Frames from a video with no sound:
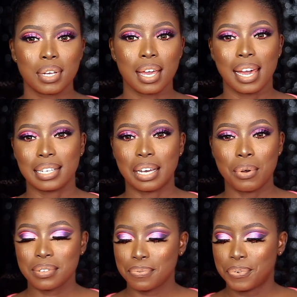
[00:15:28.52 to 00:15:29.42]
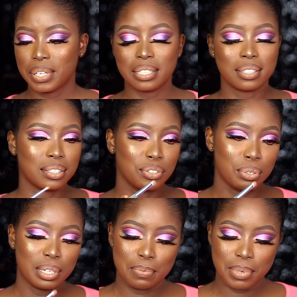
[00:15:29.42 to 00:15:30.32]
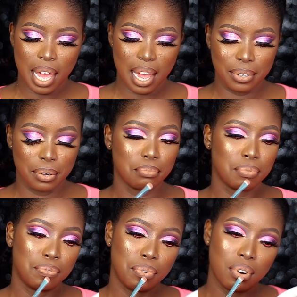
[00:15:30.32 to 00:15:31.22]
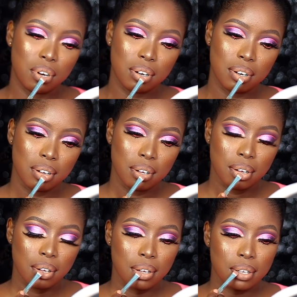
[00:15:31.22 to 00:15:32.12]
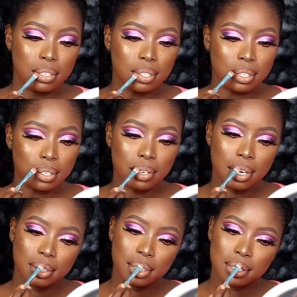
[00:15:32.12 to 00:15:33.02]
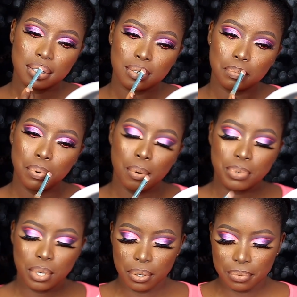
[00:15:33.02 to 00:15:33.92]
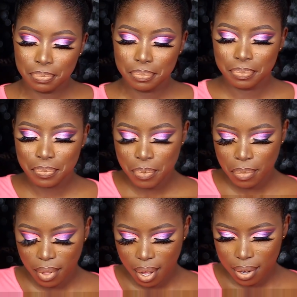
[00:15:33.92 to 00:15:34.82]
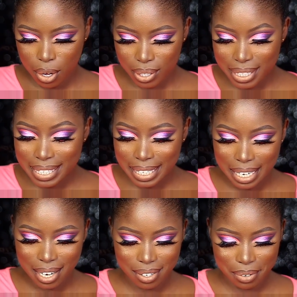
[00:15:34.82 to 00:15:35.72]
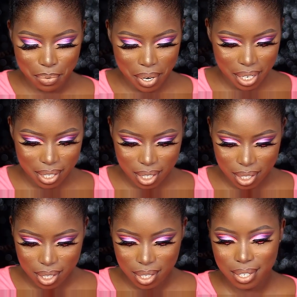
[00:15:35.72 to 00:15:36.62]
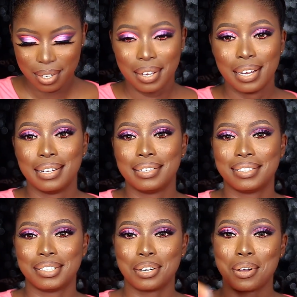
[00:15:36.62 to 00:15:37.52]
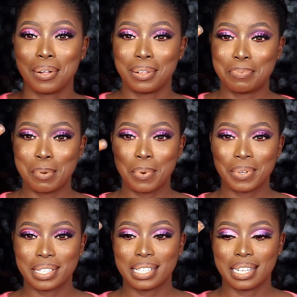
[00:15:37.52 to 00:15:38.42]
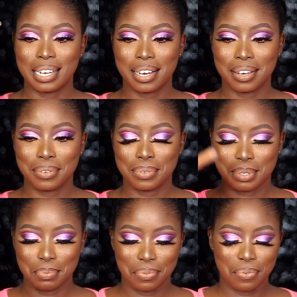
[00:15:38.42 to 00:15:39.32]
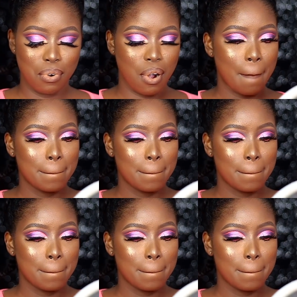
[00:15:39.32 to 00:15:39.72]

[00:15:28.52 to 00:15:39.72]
Guys, I wasn't feeling the nude lips I had on before, so I just popped on concealer. Where is it? The Colorpop Concealer I used before.